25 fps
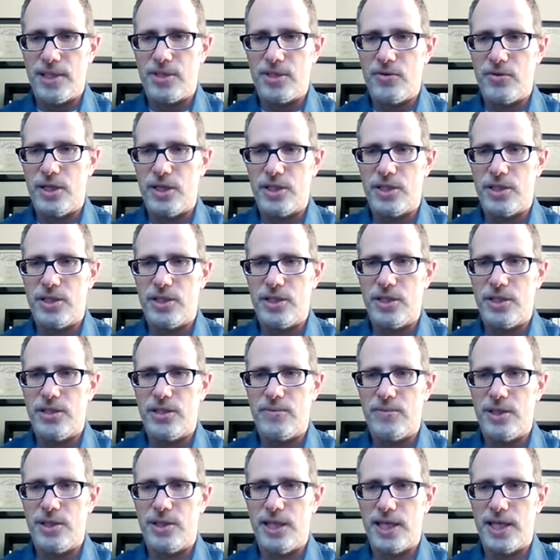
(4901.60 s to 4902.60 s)
questions.
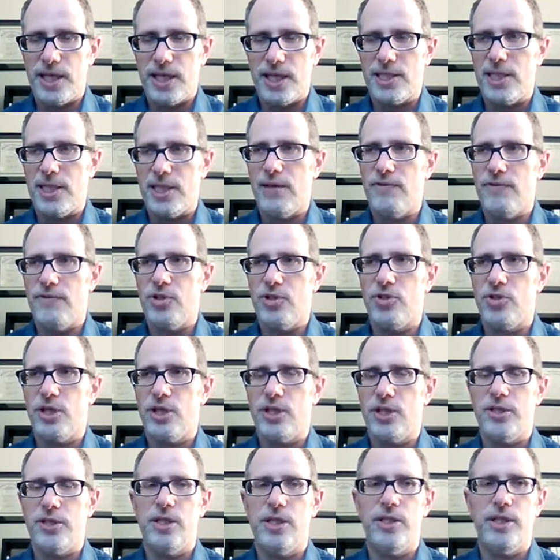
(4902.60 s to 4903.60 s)
But like I said, if you
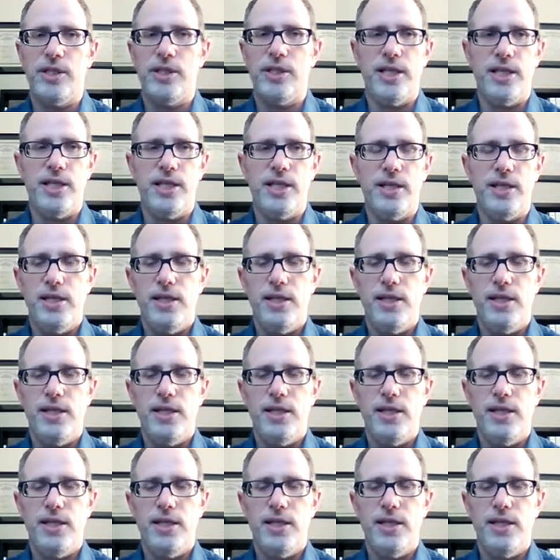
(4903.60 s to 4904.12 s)
trickled in late,